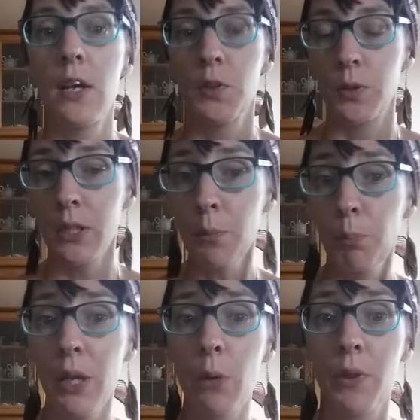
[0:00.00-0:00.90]
So you can
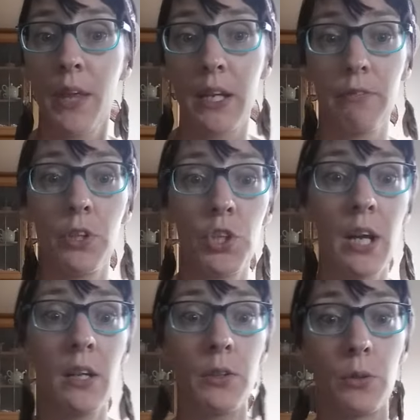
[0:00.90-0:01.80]
play with that. If your
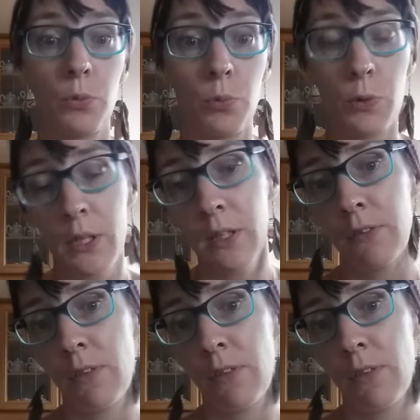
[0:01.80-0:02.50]
child really